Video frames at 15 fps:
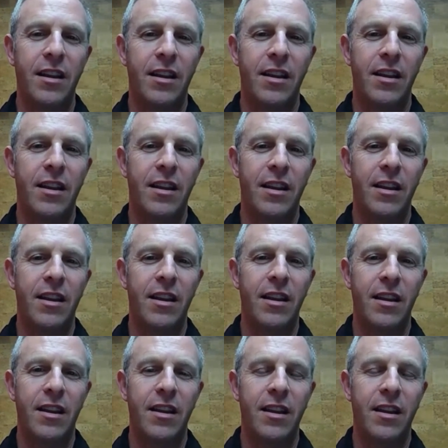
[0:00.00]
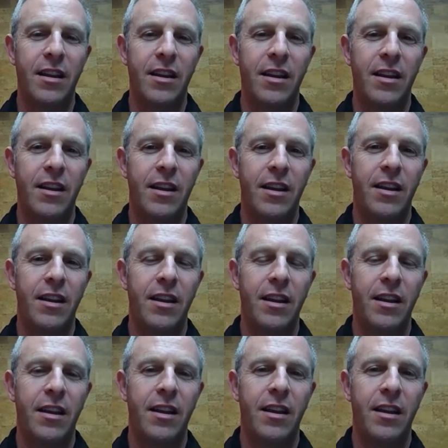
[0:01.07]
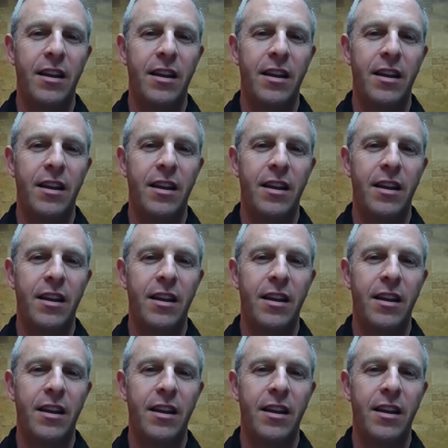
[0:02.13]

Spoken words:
(not speaking)